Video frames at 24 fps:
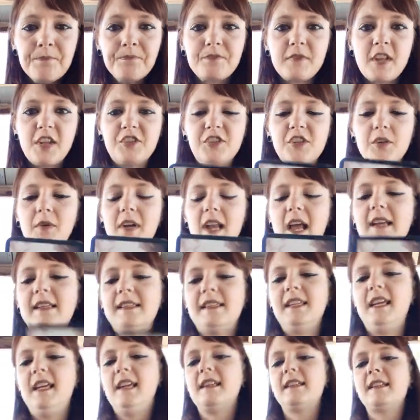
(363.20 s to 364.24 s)
And so what I
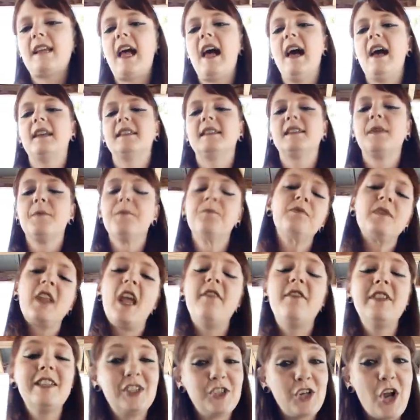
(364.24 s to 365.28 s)
see it as,
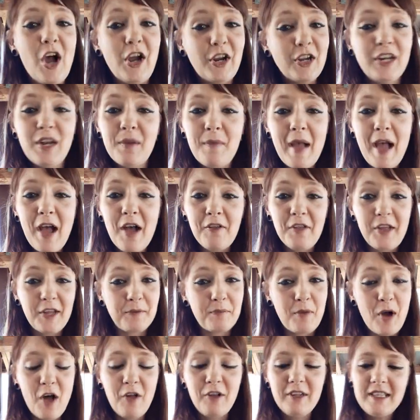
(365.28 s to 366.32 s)
if it's talking about like
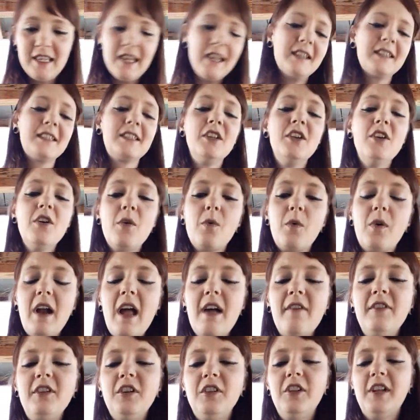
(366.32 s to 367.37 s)
politics, we're
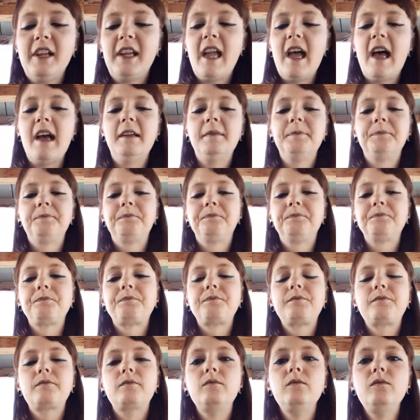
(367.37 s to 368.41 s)
having to look at
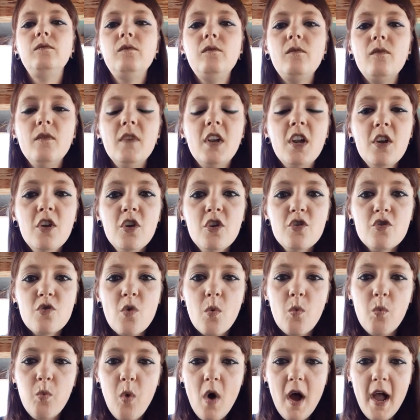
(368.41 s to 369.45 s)

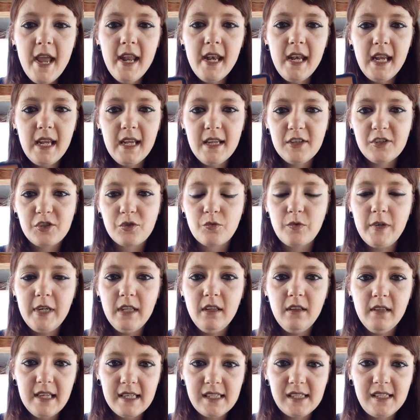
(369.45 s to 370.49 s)
what is
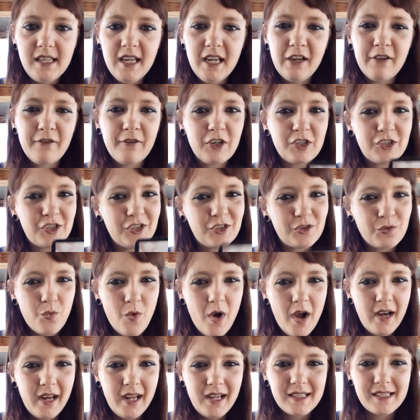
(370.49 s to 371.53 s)
realistic versus
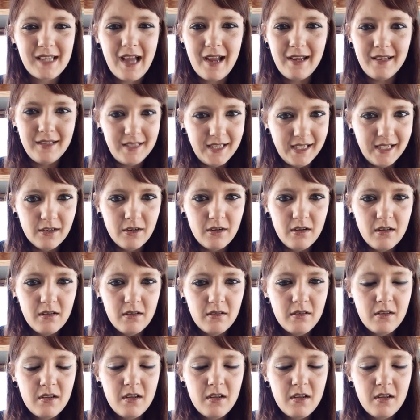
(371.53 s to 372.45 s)
what is ideal.